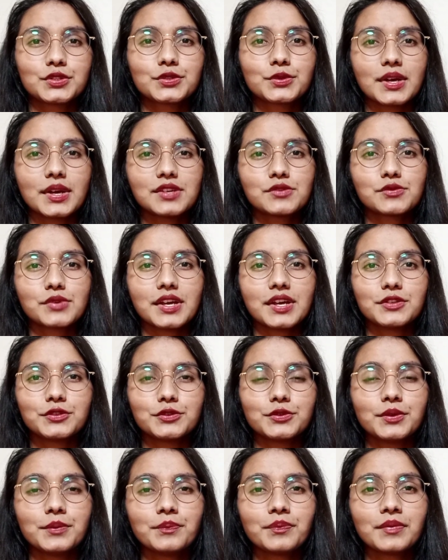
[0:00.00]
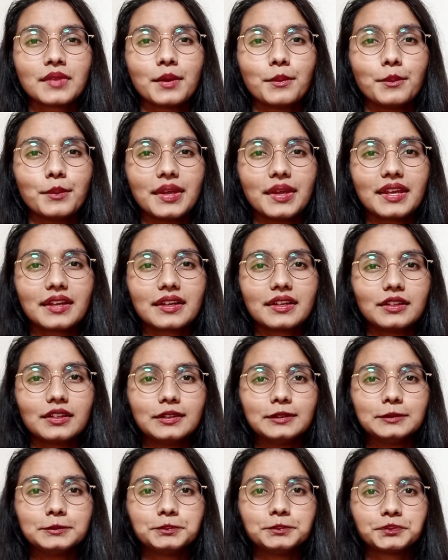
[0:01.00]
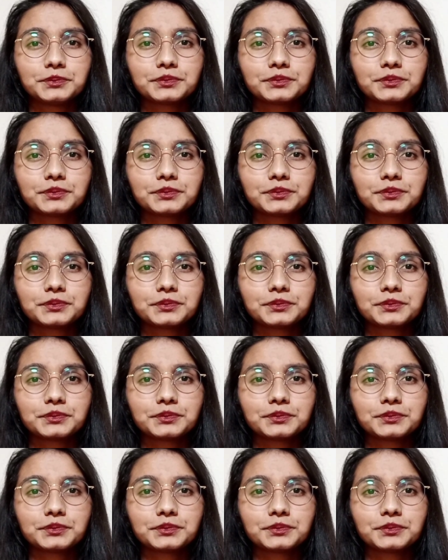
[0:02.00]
So I tried to make a